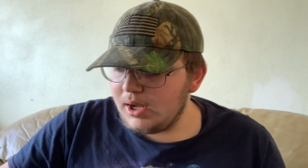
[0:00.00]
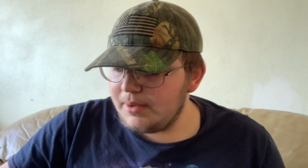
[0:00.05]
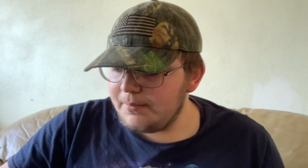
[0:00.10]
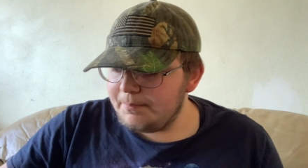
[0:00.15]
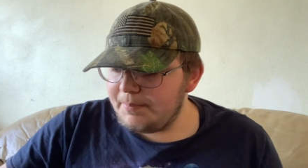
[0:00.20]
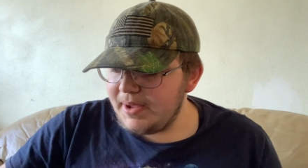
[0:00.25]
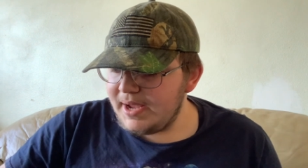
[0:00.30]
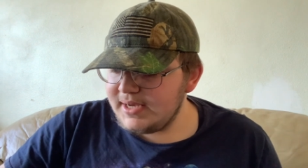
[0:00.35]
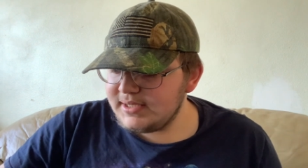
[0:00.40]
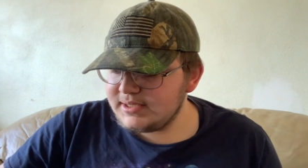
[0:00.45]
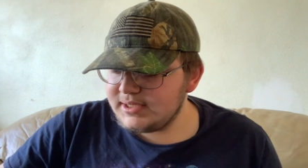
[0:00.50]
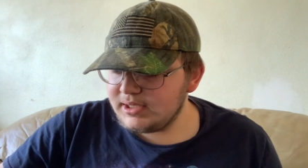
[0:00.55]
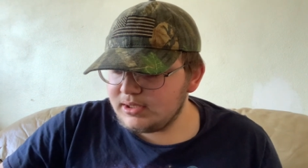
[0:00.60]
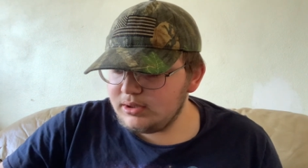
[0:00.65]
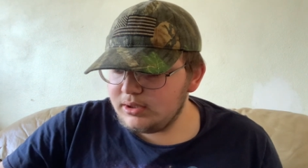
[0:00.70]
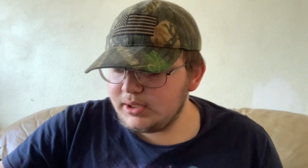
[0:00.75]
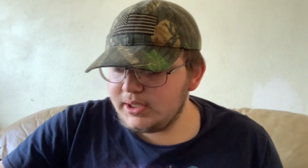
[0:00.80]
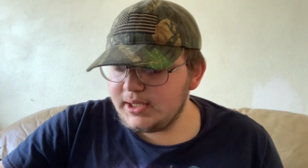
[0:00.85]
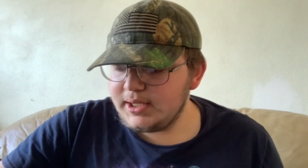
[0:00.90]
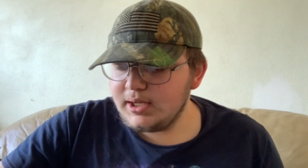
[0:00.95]

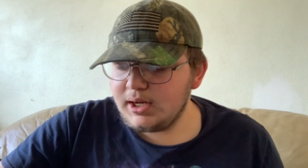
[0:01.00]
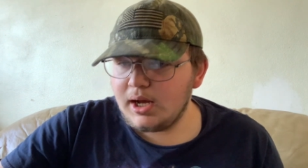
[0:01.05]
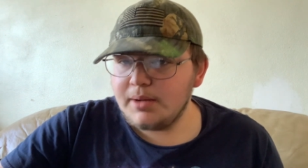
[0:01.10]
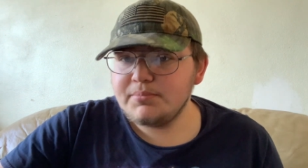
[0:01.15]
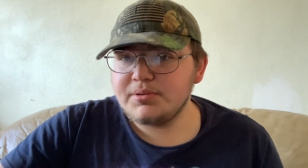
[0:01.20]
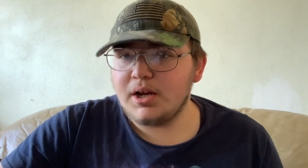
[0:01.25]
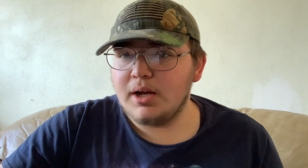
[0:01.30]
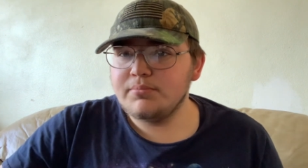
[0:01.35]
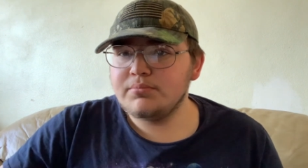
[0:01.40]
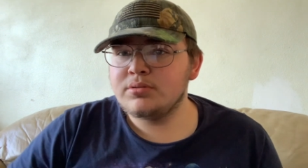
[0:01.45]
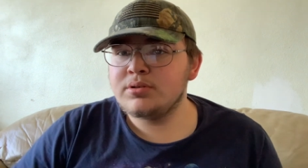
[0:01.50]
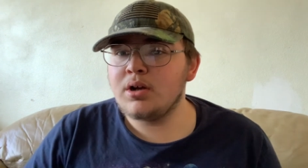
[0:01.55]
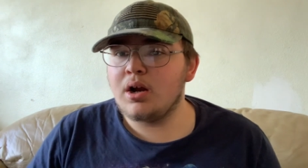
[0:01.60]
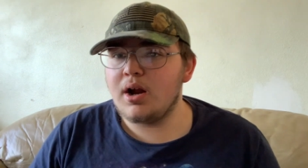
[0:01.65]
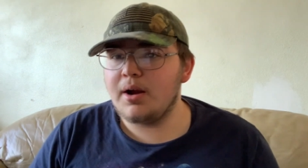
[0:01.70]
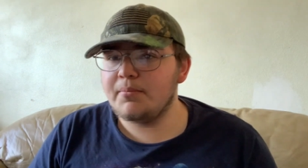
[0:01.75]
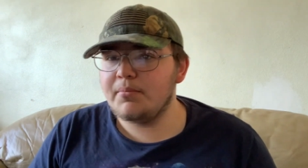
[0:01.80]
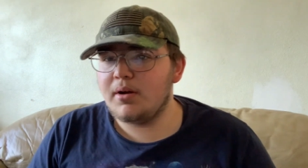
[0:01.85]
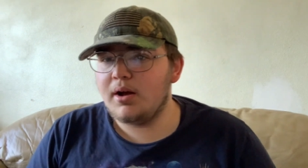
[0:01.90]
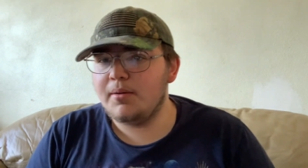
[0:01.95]
basically, I'm I'm sorry,
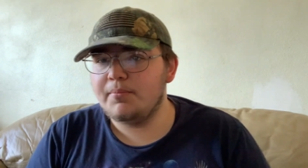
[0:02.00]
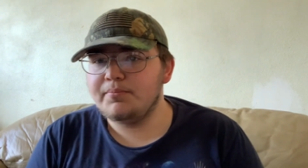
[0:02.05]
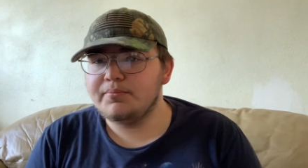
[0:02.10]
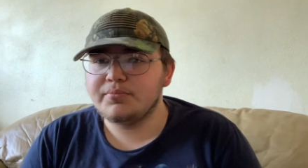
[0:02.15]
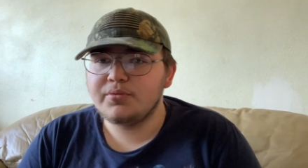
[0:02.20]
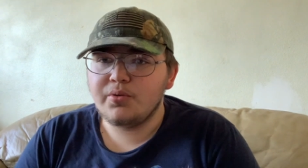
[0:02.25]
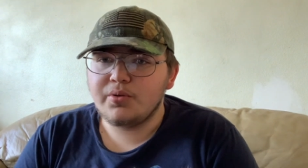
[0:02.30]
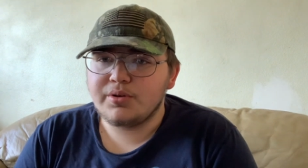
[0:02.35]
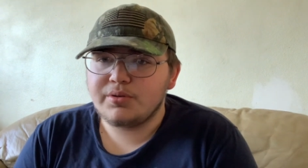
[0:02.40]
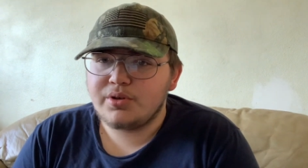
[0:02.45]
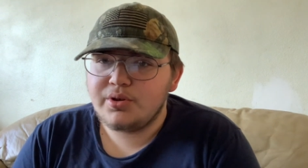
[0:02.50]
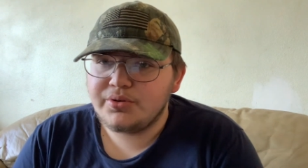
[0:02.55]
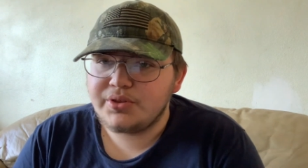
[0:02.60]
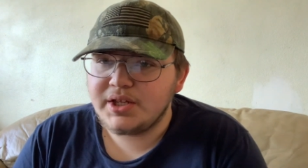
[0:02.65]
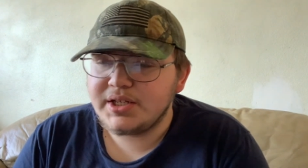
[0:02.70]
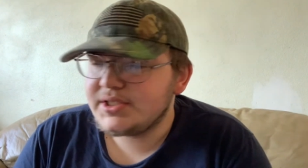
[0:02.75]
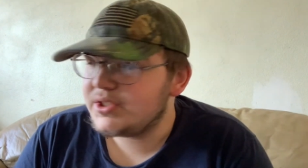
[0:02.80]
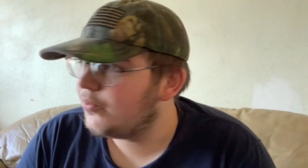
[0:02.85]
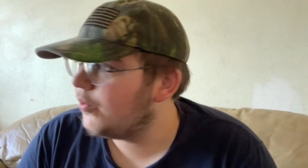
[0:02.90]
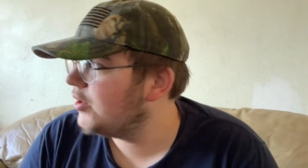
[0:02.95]
I'm I'm doing two
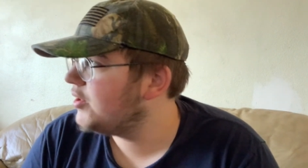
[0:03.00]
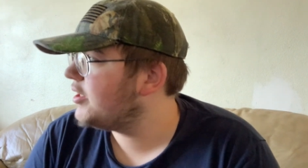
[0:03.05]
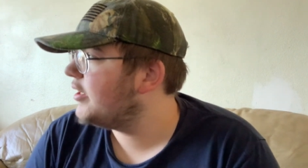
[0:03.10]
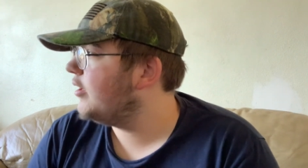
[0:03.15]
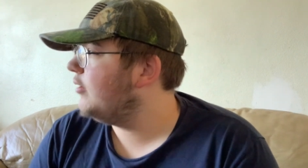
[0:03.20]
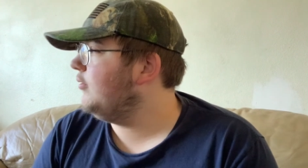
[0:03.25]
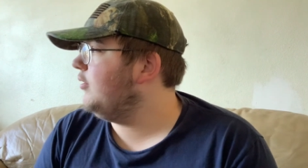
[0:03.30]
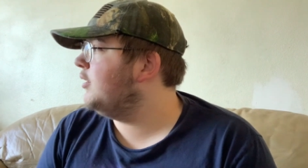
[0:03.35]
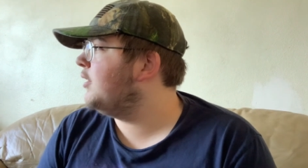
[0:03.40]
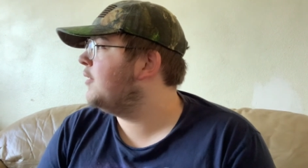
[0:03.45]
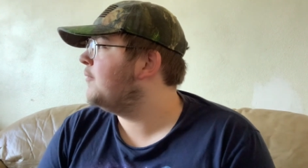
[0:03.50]
things at once here.